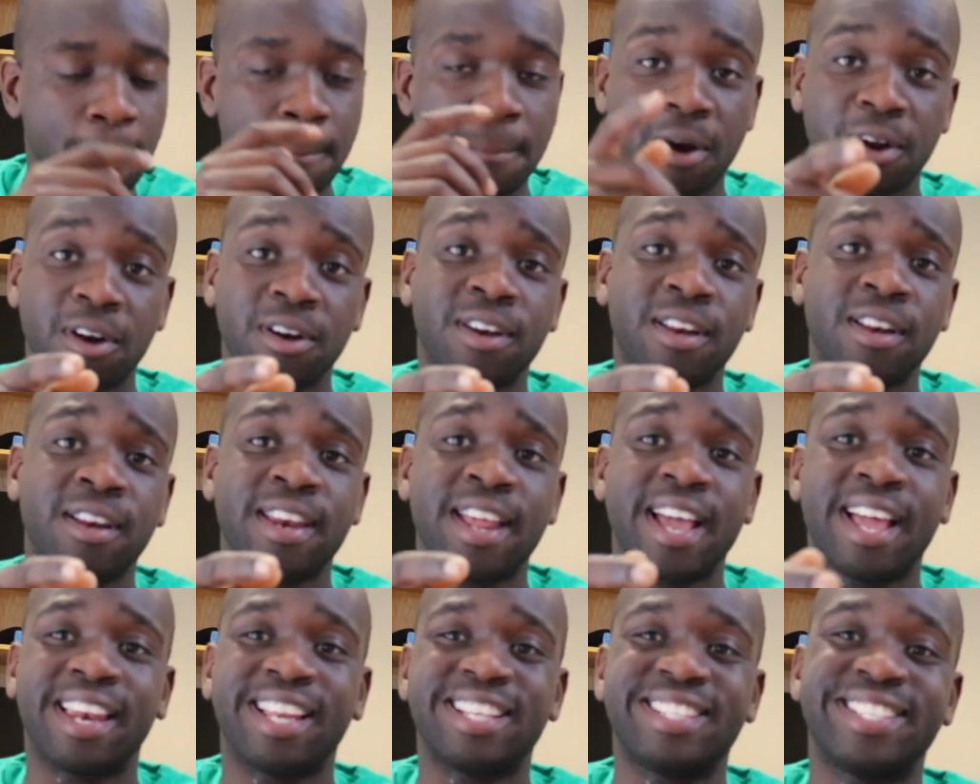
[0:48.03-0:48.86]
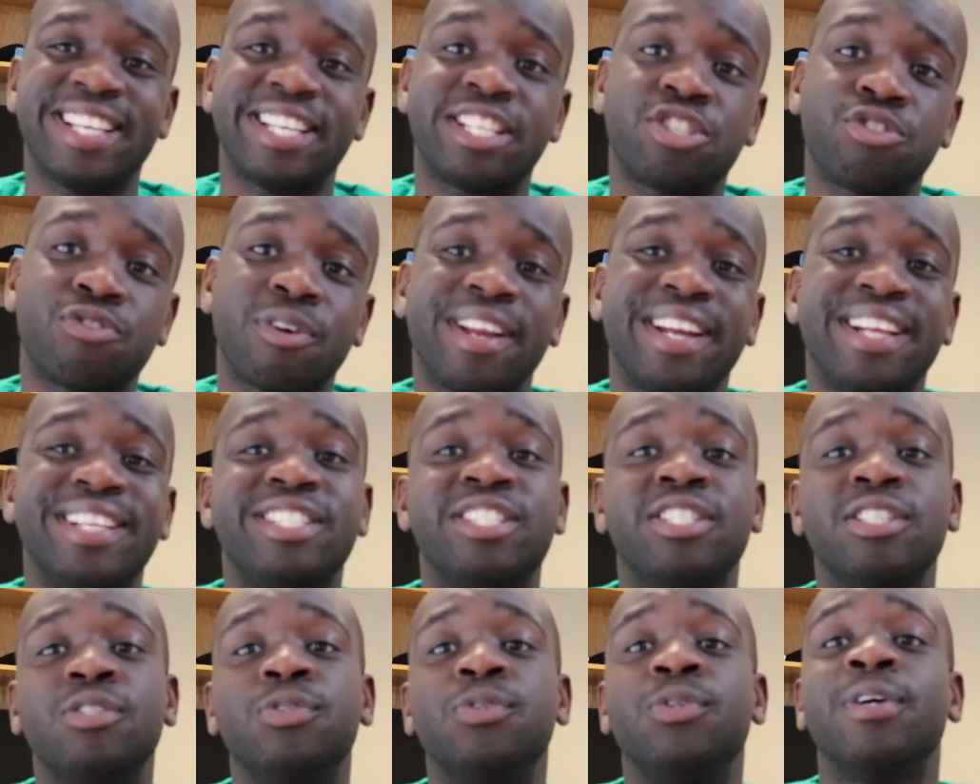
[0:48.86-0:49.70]
But other than that, let's get straight
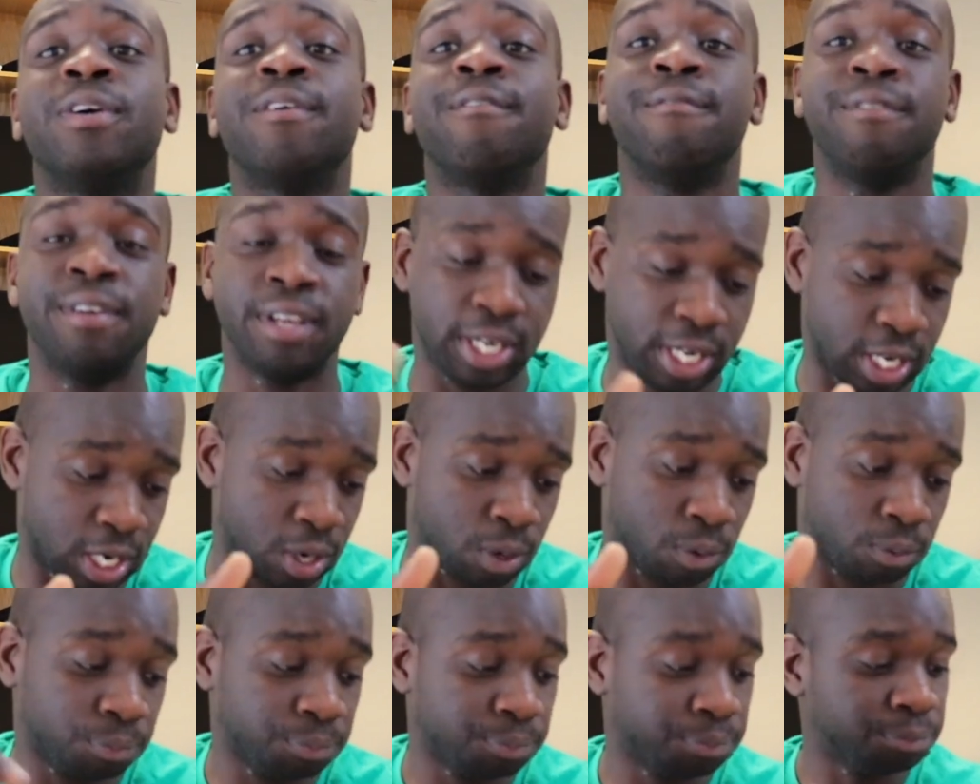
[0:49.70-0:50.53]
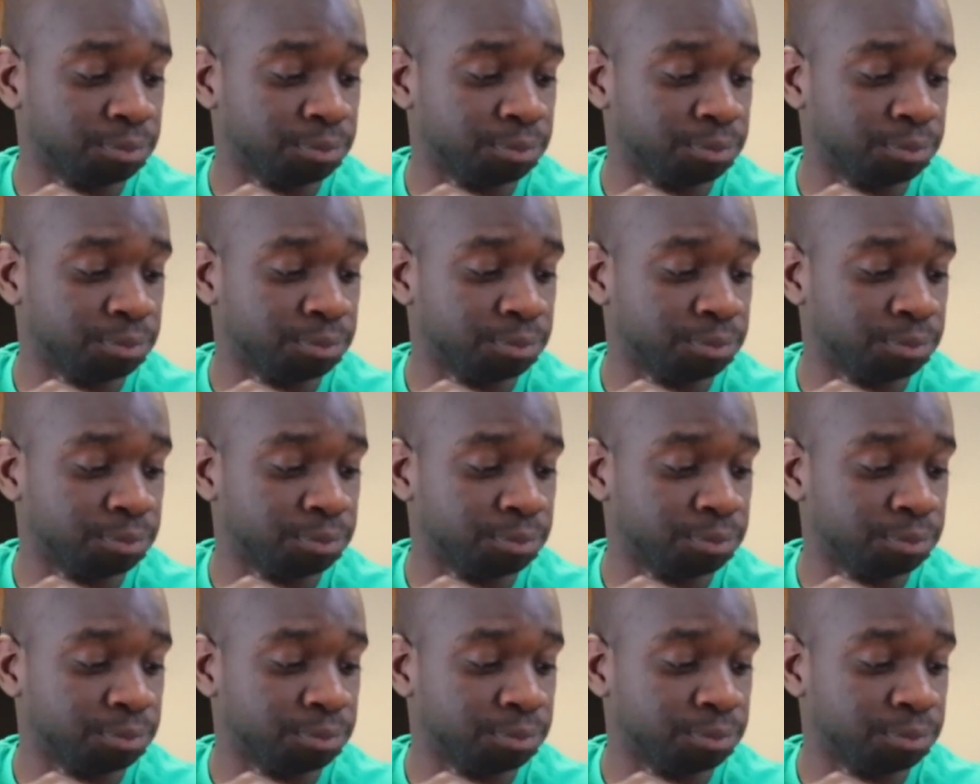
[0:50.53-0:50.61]
into the video.